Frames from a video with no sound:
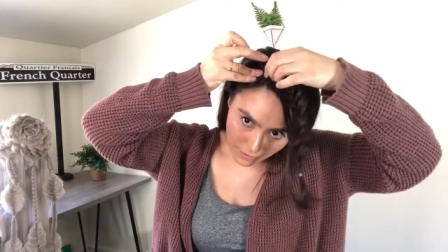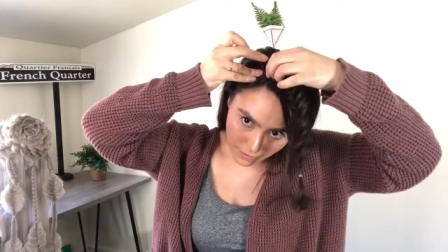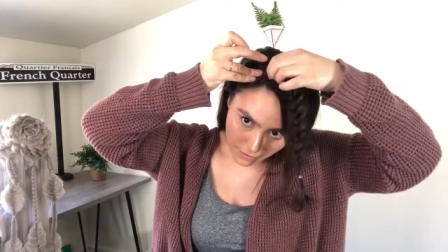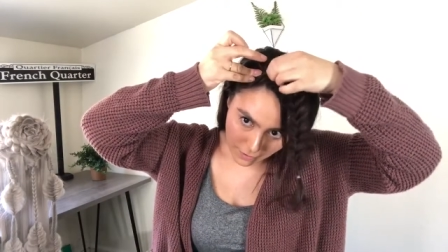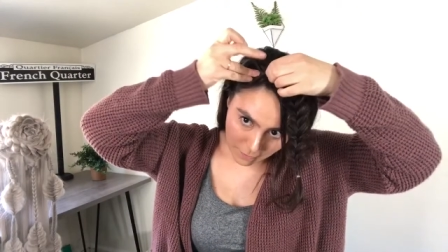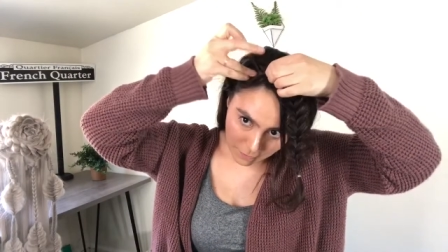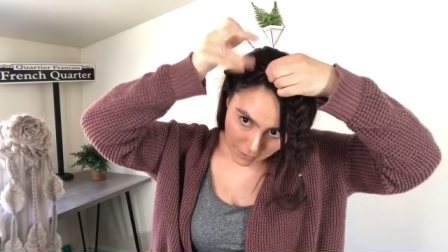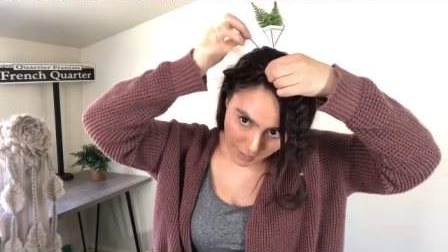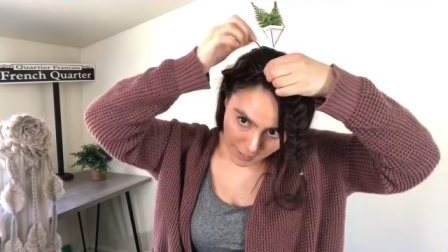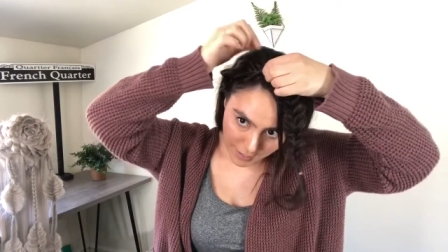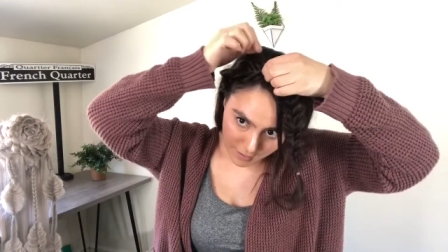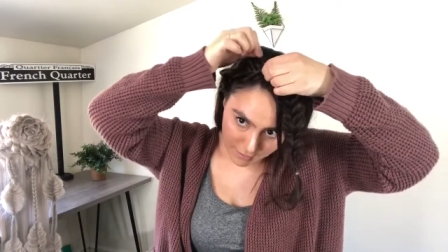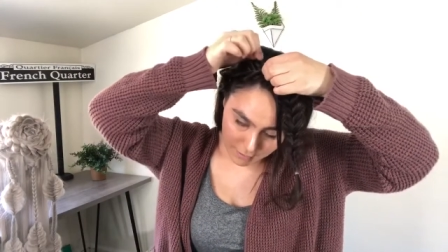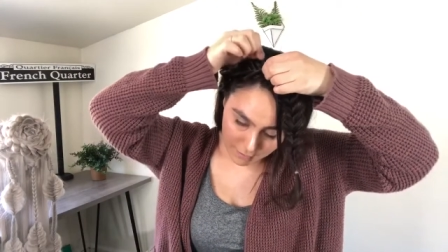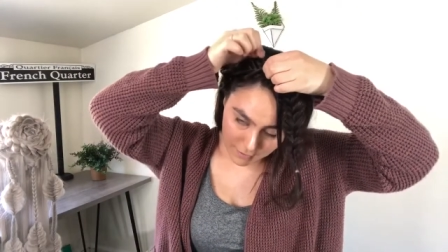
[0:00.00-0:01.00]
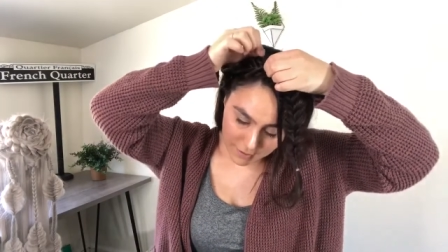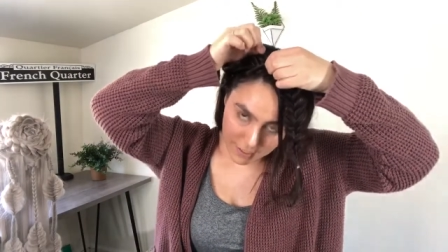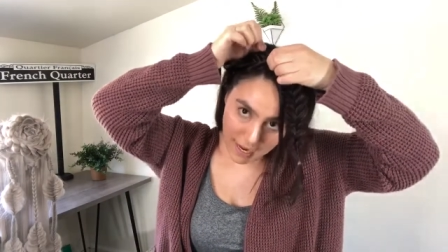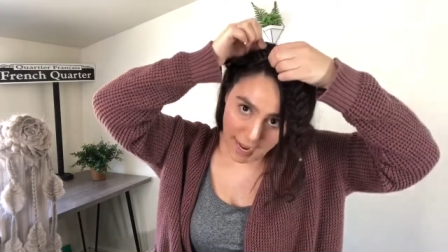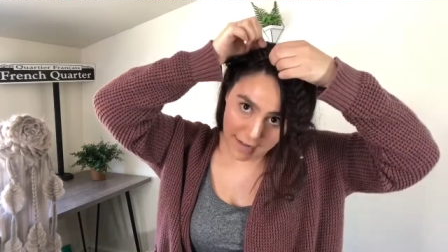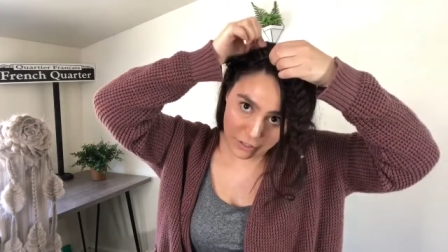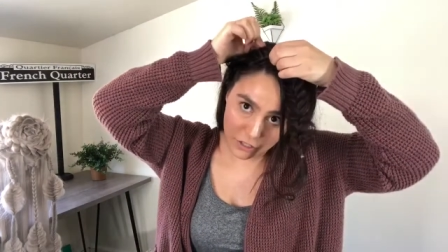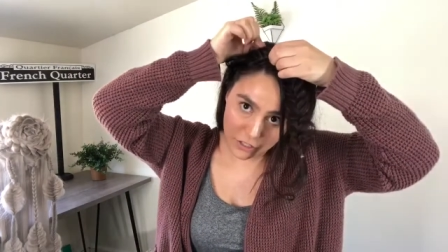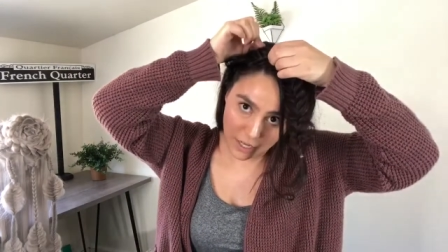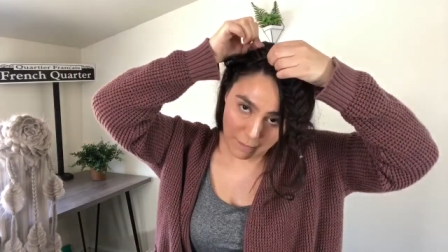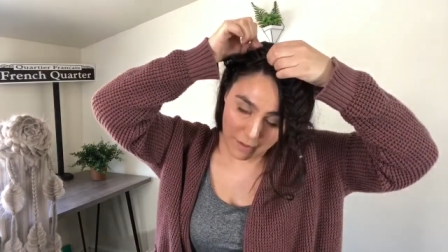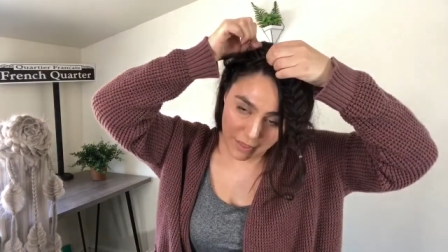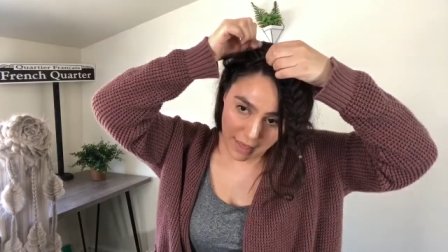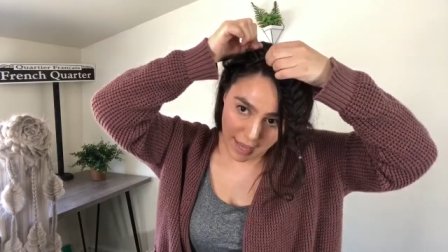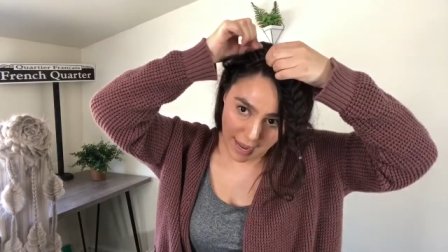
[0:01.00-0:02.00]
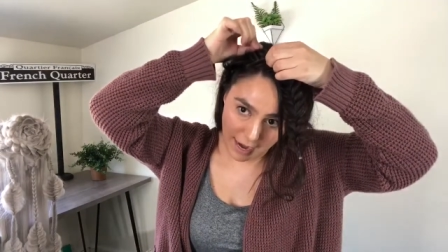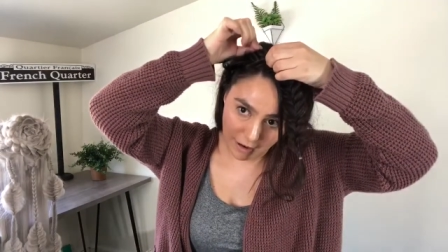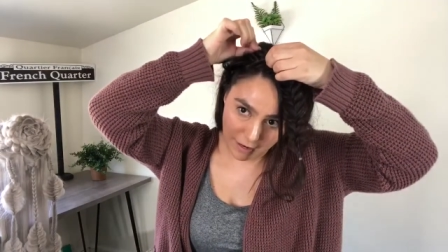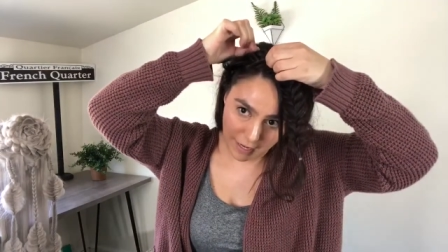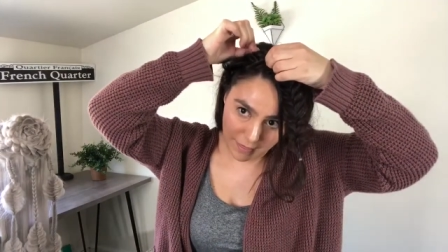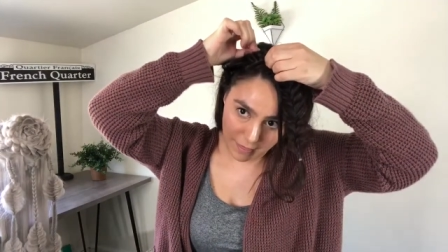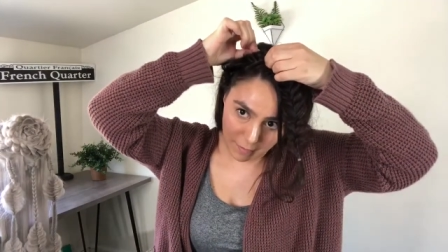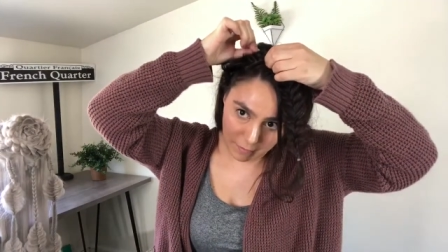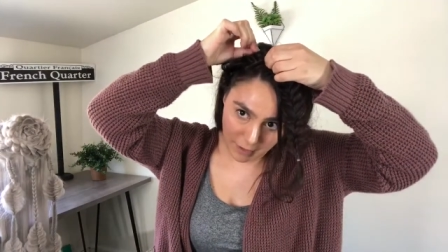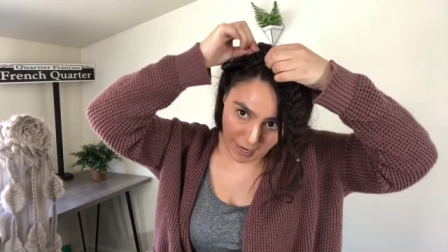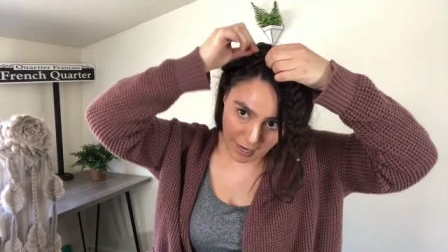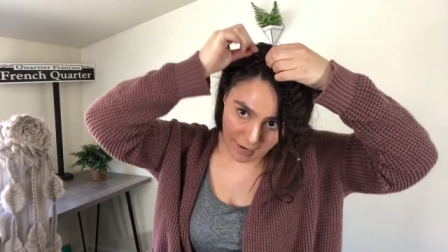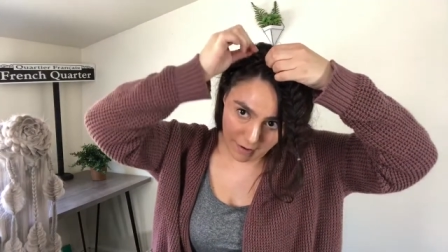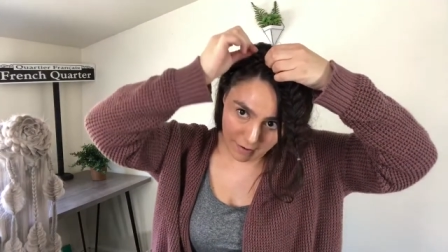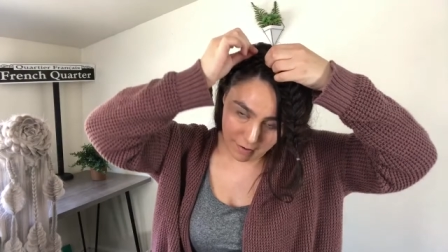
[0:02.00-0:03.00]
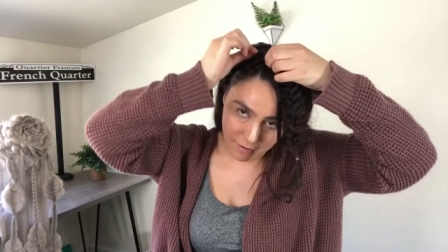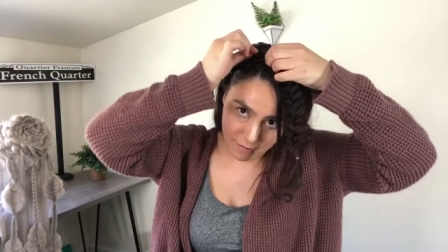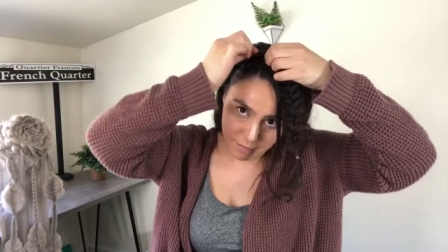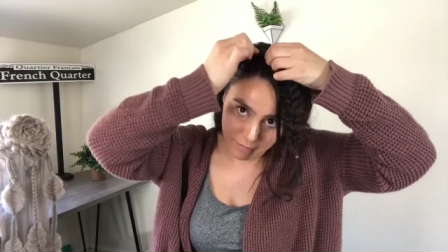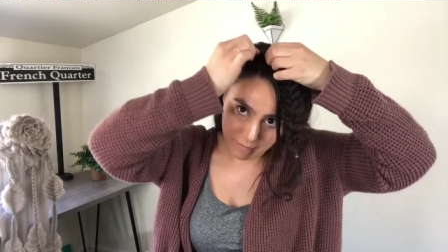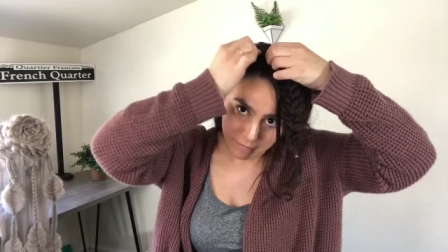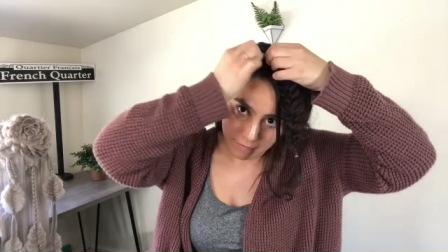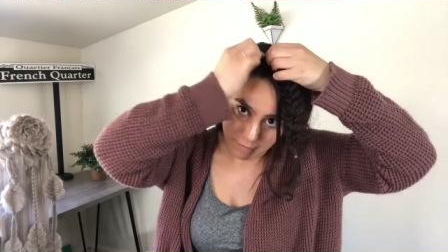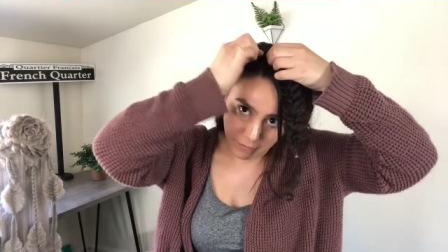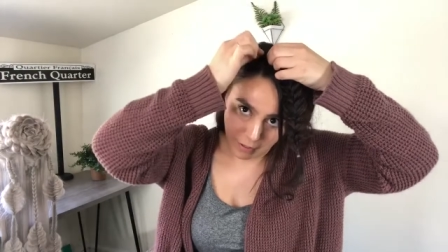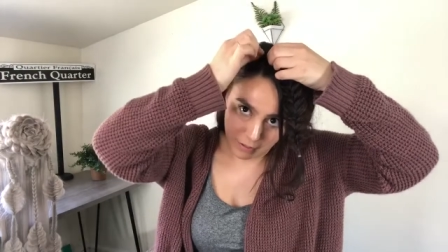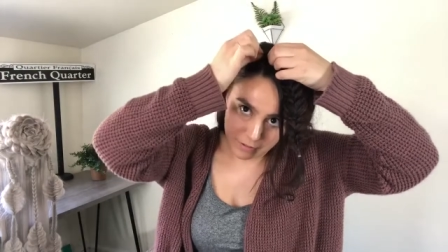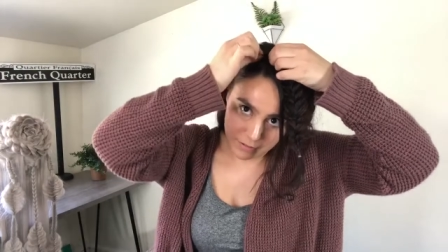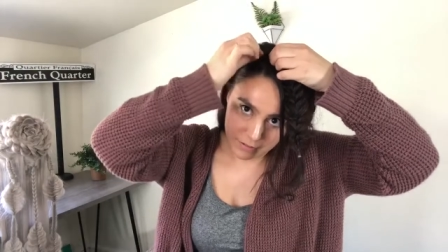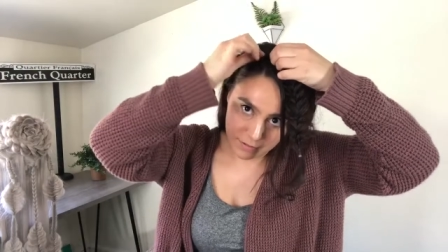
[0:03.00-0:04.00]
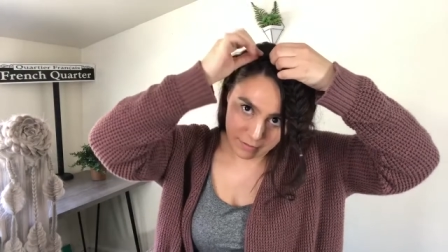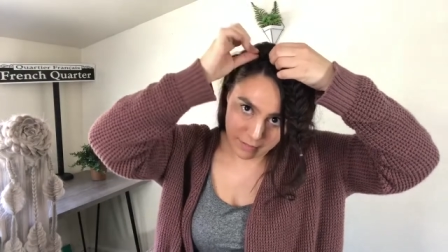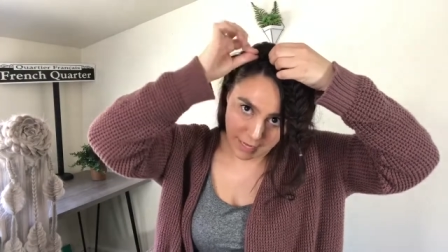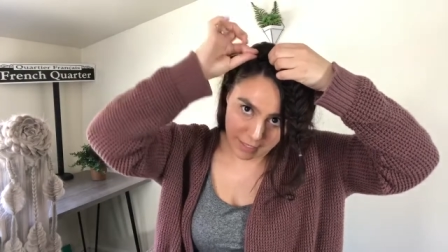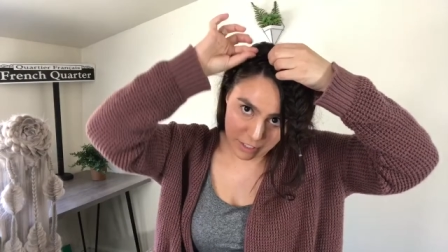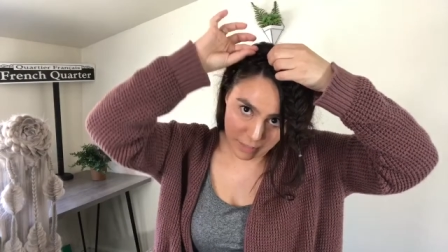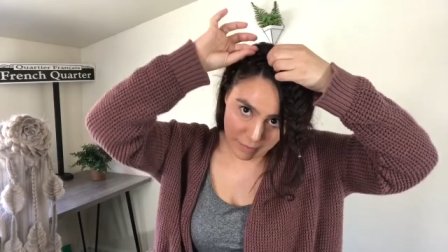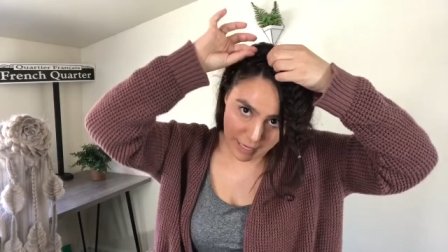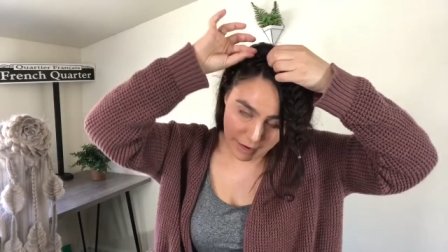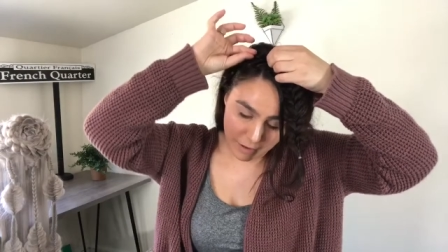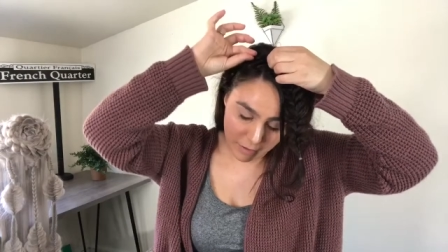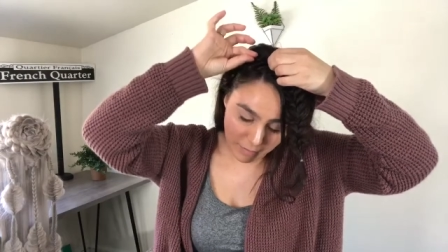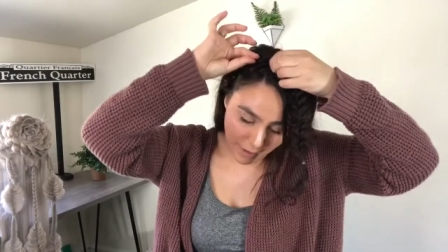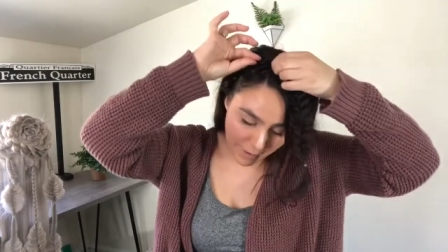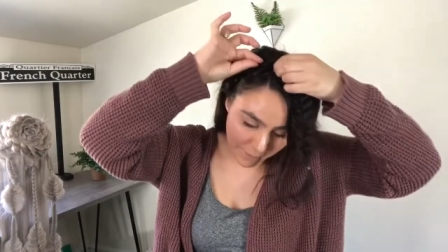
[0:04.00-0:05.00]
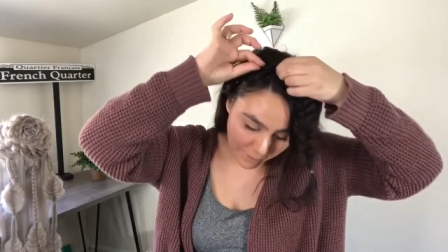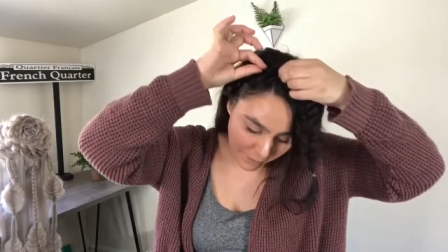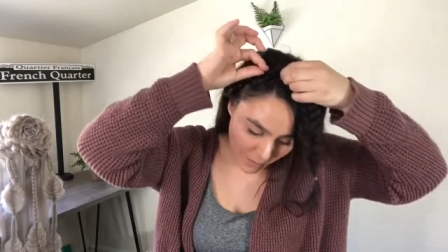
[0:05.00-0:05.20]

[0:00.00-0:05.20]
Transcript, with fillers: the braid. Catch some of the hair in the braid first. Catch some of the hair in the braid.